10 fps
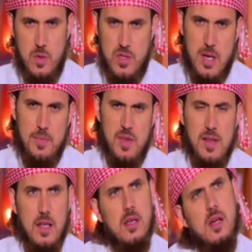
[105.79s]
It was something
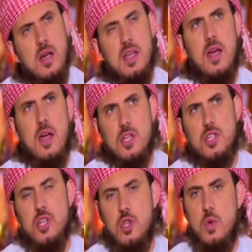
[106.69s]
that, I
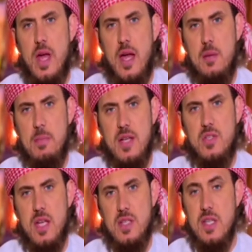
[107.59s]
should do that. It makes
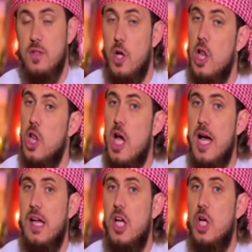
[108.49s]
sense. Even though
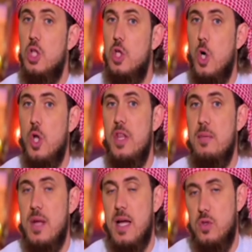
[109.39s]
Allah told
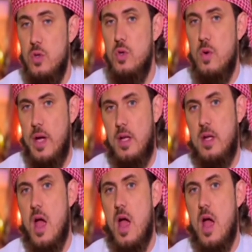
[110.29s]
them not to do it.